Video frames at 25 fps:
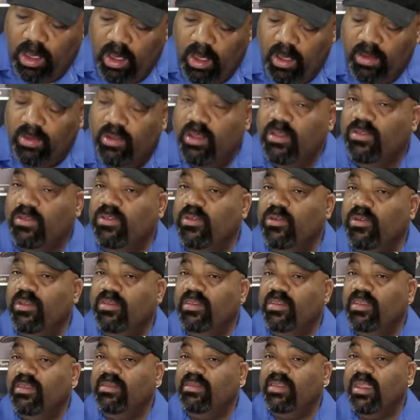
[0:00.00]
So as soon as
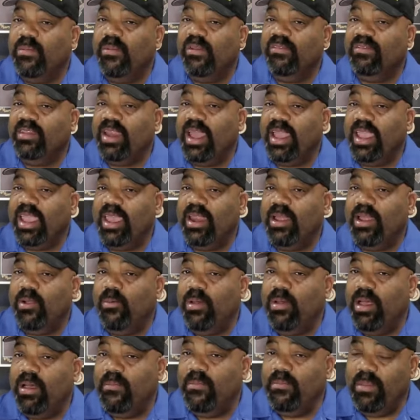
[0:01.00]
this simmers and I get it
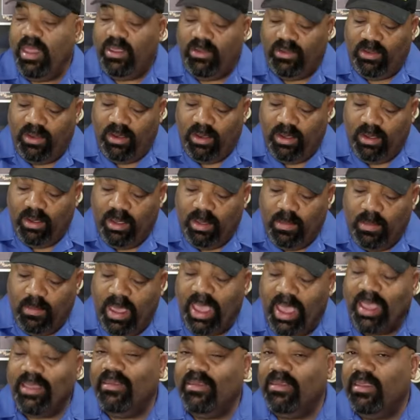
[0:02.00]
well mixed,
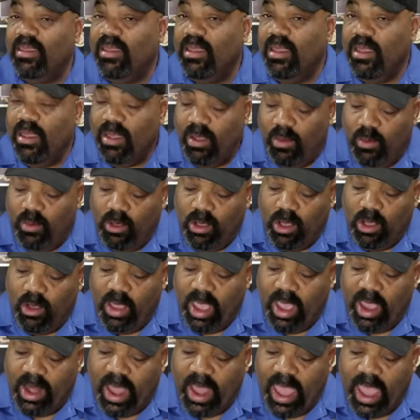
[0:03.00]
we'll go
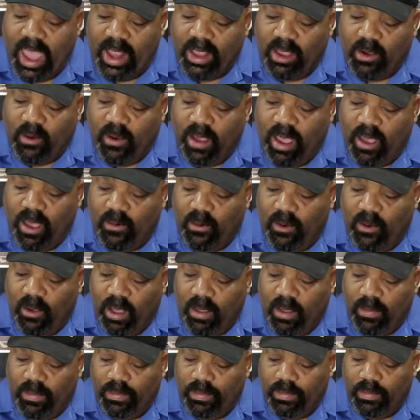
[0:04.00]
ahead and add the Crown
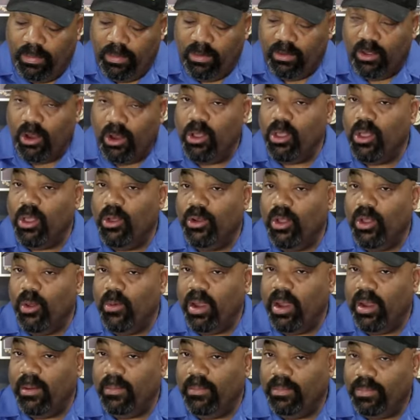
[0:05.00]
Royal. So don't go
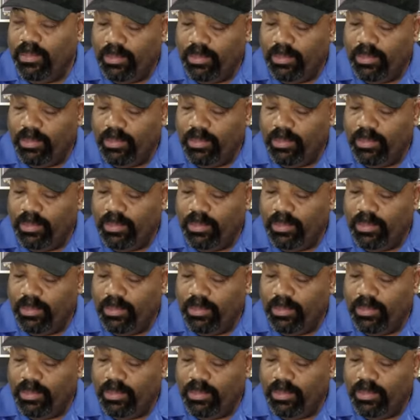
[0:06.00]
nowhere.